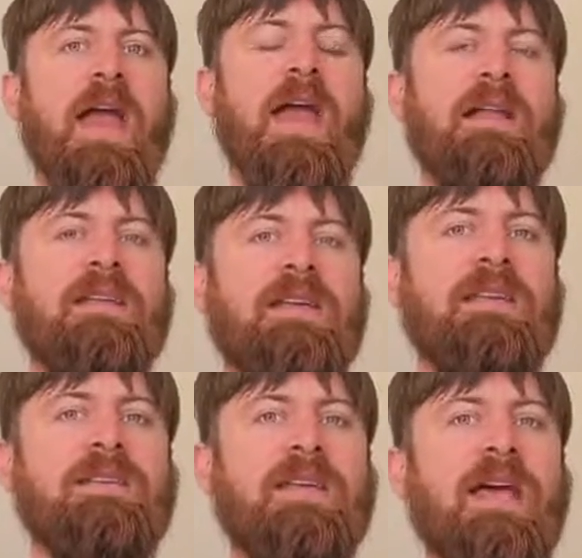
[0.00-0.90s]
And
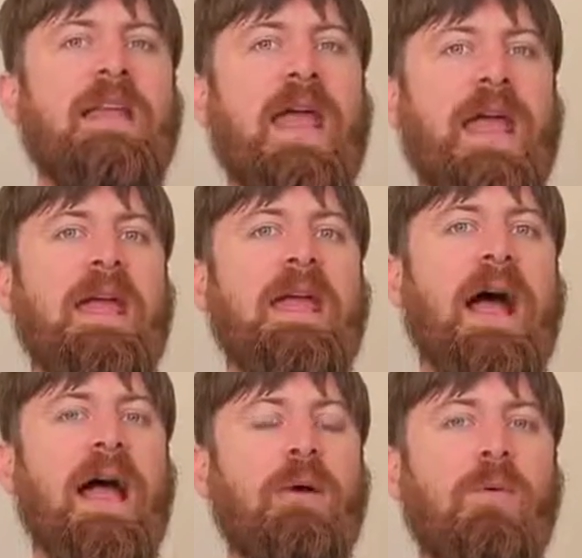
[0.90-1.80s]
he said, hey,
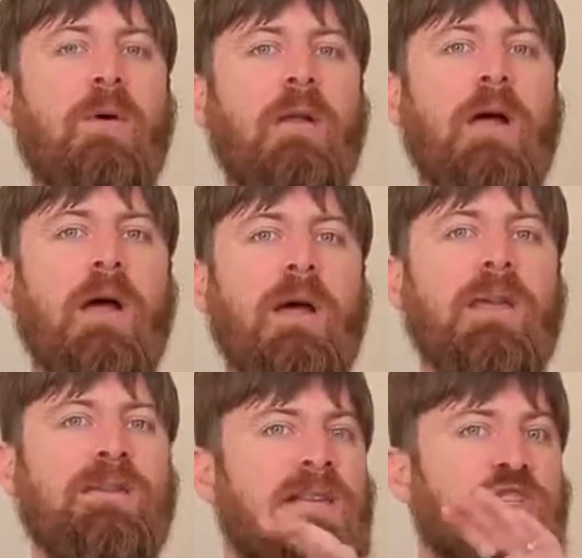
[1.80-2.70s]

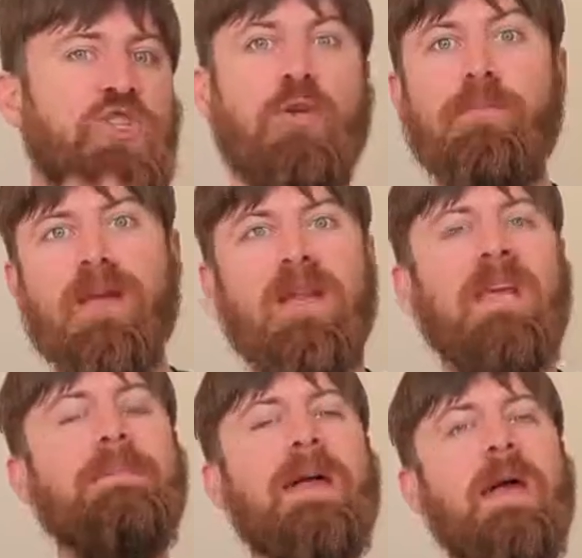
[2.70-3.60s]
he said, shoot me an
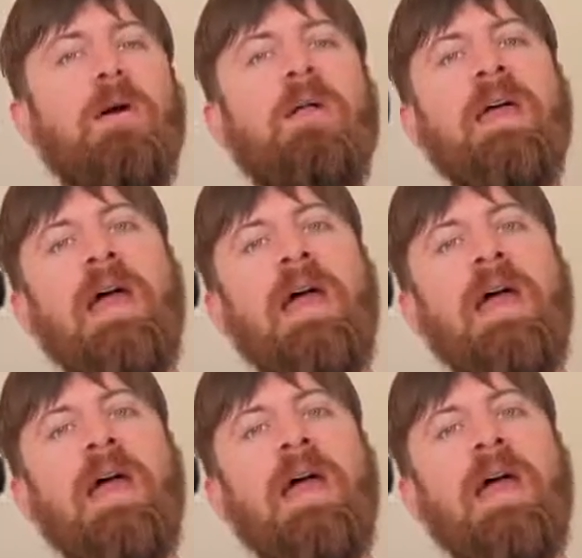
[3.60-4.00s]
email,